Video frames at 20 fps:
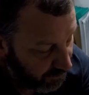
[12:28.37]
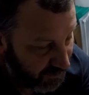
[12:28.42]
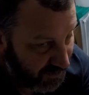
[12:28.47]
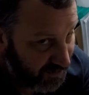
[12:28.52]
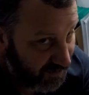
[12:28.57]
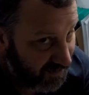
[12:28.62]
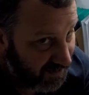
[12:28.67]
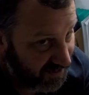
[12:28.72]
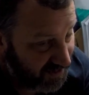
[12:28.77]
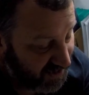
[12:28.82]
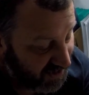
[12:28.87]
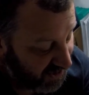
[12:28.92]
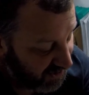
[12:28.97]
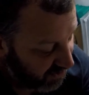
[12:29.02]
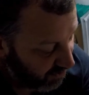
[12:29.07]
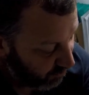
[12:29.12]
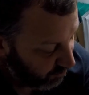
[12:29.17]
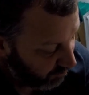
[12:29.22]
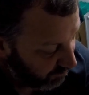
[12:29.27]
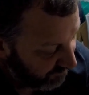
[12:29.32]
you can sit
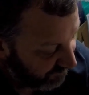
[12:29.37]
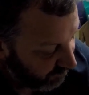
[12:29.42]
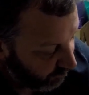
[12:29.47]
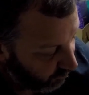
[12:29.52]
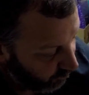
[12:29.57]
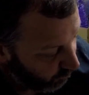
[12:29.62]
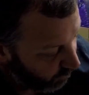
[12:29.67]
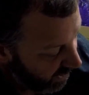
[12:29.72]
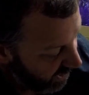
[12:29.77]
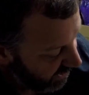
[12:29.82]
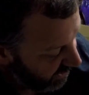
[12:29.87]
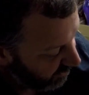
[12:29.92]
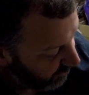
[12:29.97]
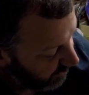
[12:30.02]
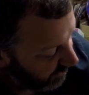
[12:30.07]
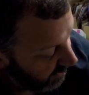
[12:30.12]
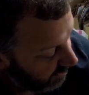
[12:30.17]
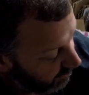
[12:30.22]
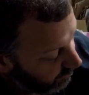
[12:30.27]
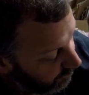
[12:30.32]
on them for a while,
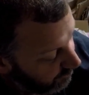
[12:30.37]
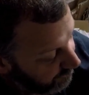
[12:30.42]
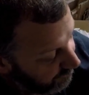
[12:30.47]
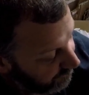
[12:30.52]
y'all.